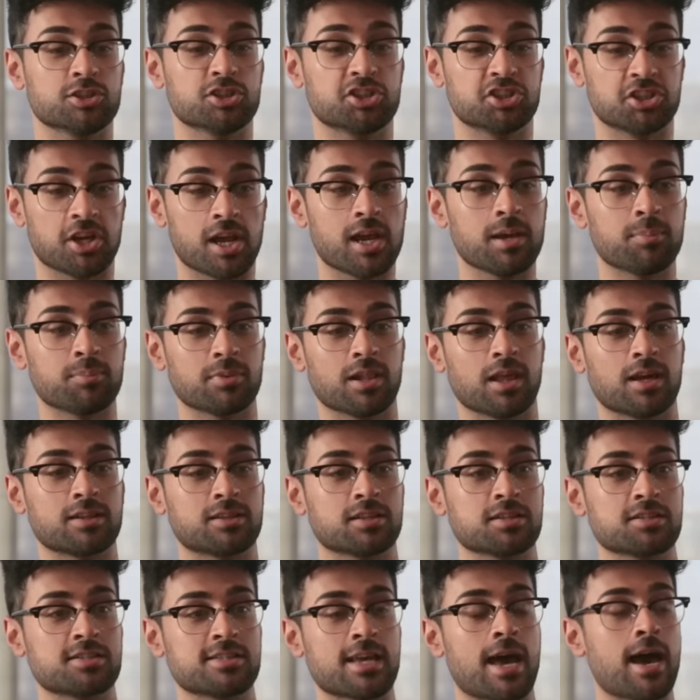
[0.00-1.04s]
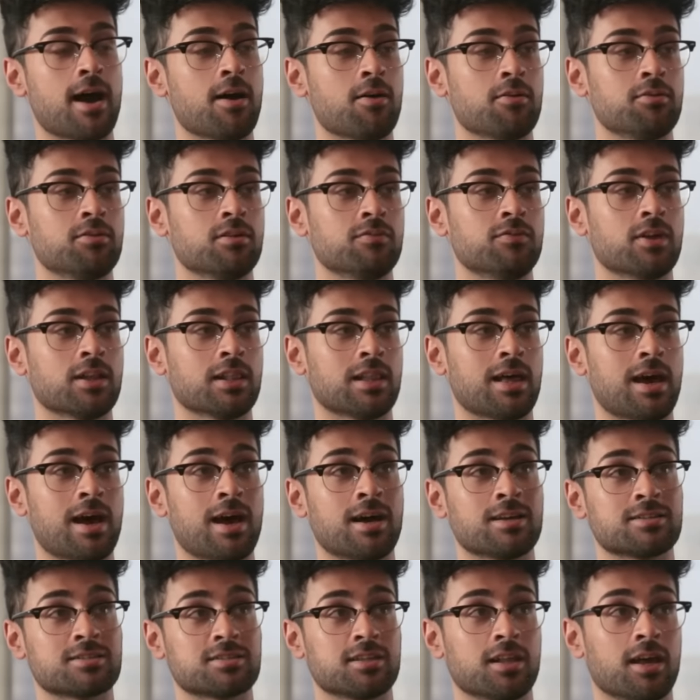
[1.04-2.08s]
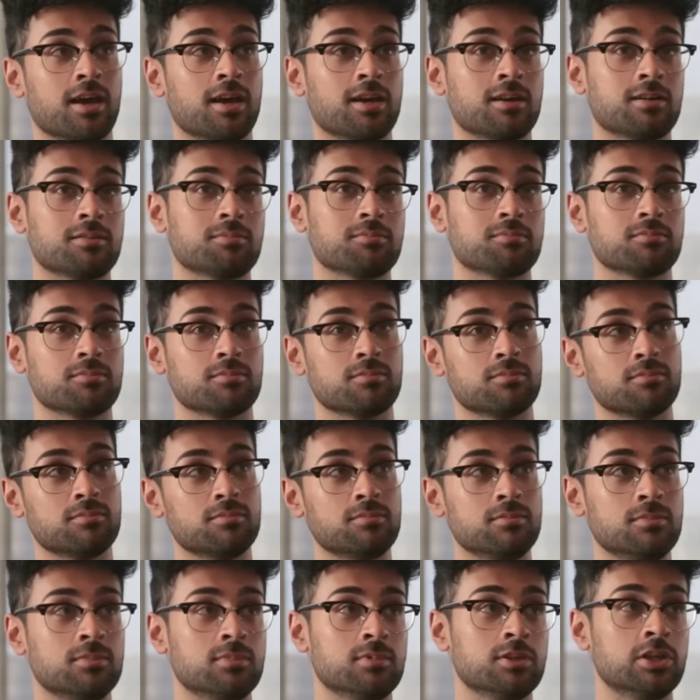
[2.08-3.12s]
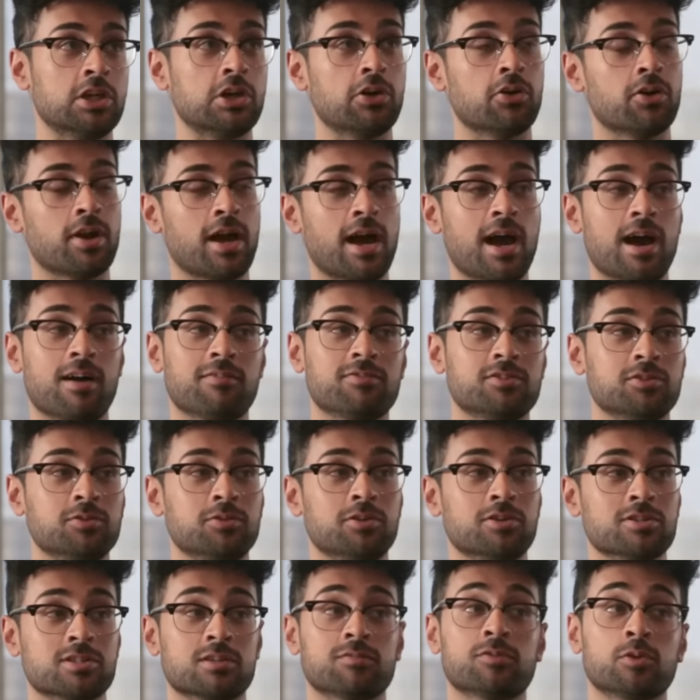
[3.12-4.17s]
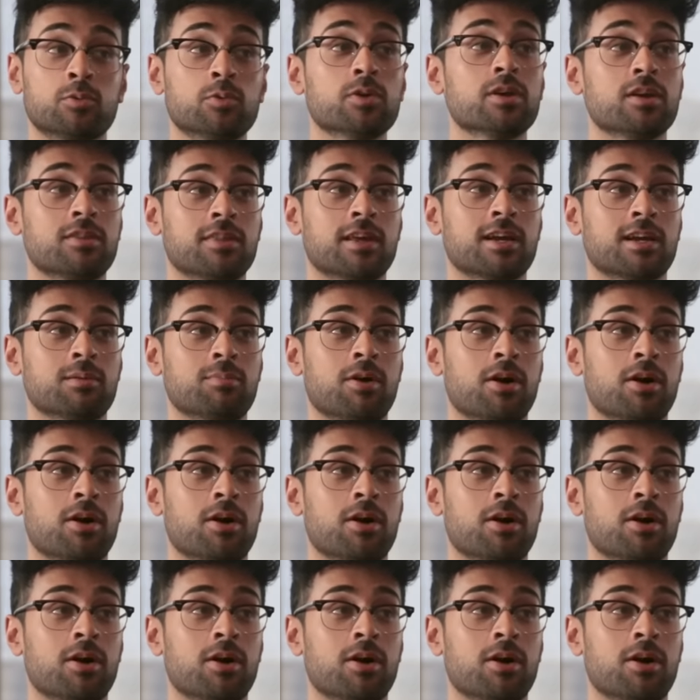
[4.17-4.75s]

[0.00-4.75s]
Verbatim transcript: shaped like the sound of the last like year and a half, two years. If you really think